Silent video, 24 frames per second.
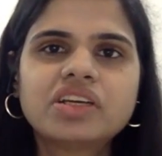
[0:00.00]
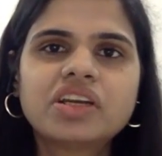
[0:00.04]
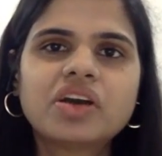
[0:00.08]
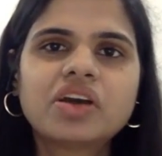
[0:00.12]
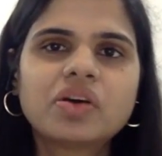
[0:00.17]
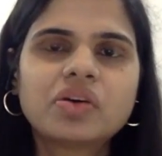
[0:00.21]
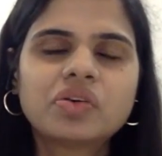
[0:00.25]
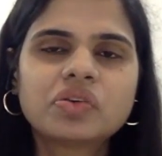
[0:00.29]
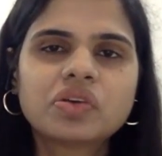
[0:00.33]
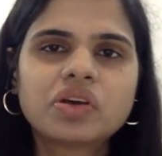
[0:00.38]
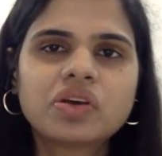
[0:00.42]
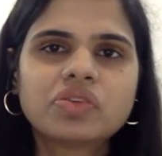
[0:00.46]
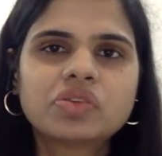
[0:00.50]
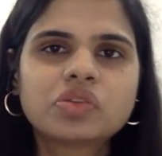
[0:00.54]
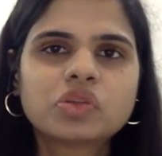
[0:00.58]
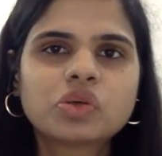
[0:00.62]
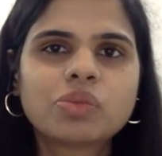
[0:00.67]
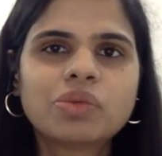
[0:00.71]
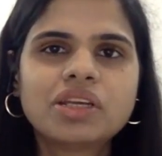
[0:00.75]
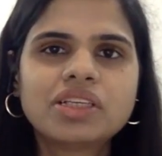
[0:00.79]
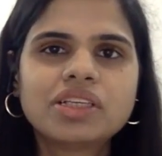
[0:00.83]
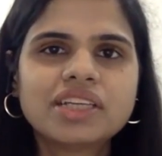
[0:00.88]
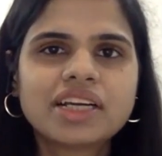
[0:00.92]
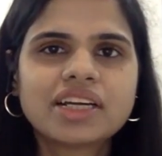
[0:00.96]
and now you have
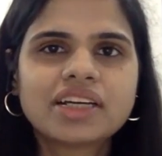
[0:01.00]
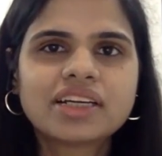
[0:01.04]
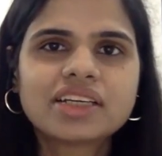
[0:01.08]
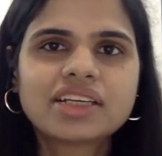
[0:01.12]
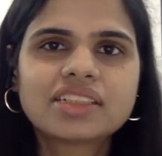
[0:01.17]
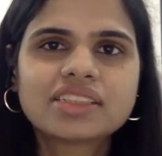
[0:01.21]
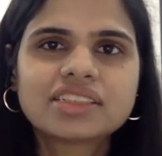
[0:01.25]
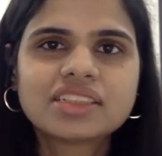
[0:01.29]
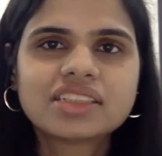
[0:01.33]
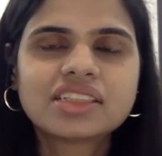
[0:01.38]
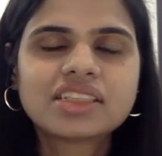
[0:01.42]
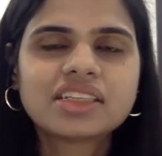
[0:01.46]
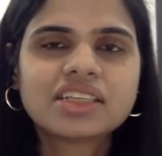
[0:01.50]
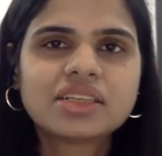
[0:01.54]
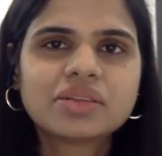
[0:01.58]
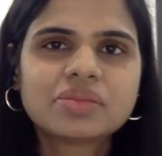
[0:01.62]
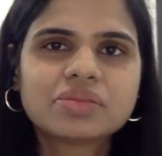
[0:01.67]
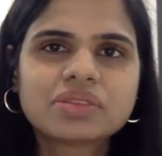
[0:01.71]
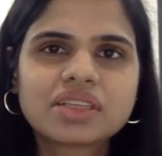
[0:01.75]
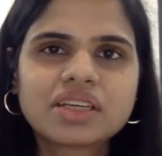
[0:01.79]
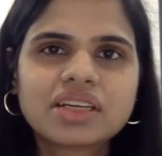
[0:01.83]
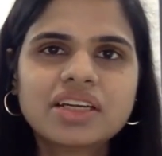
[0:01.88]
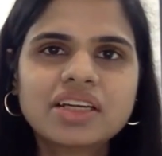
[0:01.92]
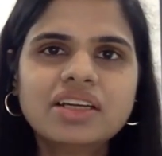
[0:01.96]
so many sectors and
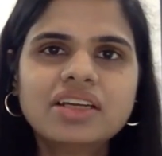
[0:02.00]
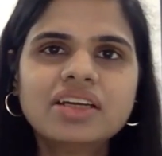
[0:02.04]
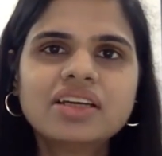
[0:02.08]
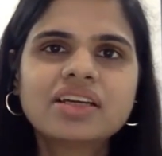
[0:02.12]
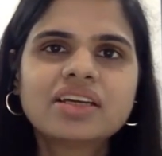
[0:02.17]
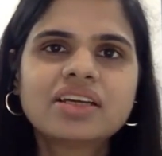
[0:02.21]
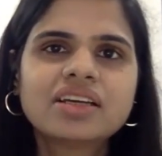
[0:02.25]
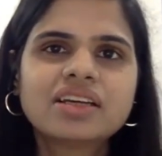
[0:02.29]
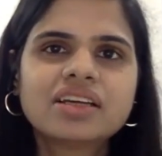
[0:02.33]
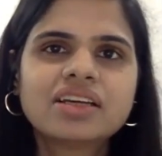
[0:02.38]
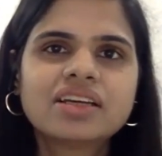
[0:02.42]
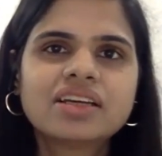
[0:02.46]
themes, right?